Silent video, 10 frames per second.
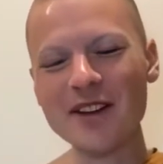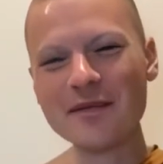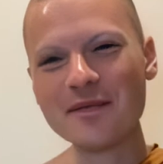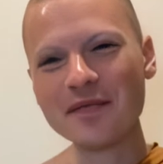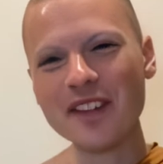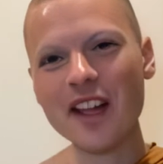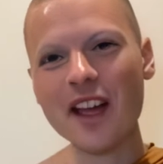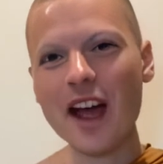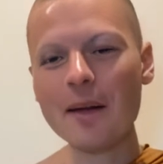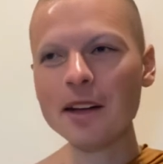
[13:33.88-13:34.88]
um,
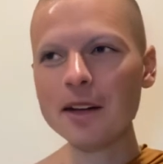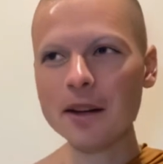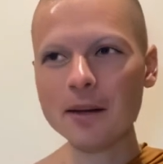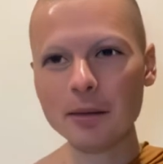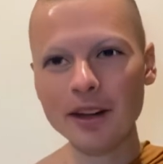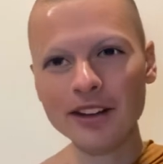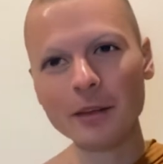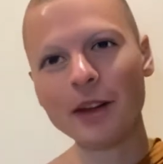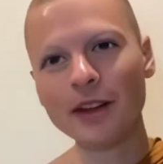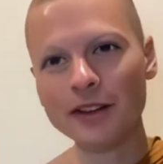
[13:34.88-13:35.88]
I mean, it, it, brings
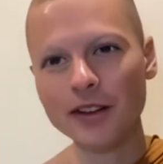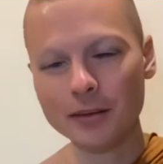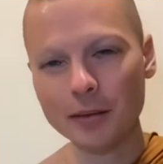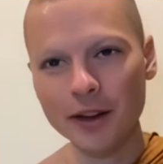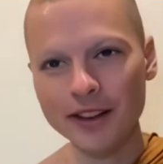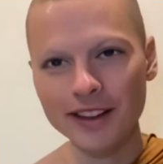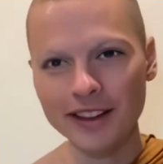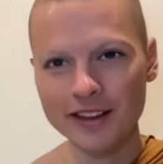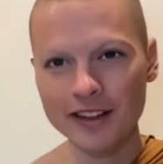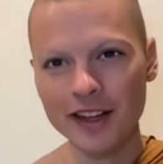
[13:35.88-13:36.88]
up an interesting point, Than
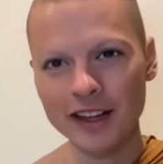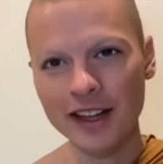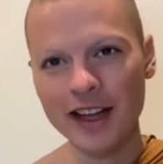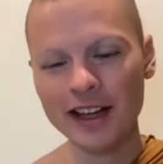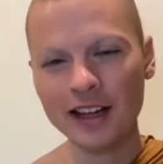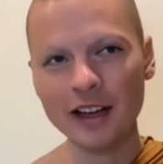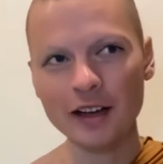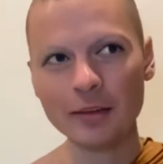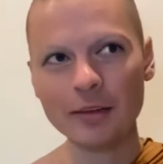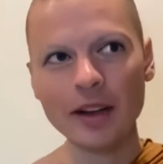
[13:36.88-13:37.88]
Ajahn, in that
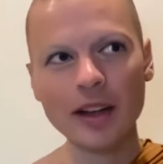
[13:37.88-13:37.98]
um,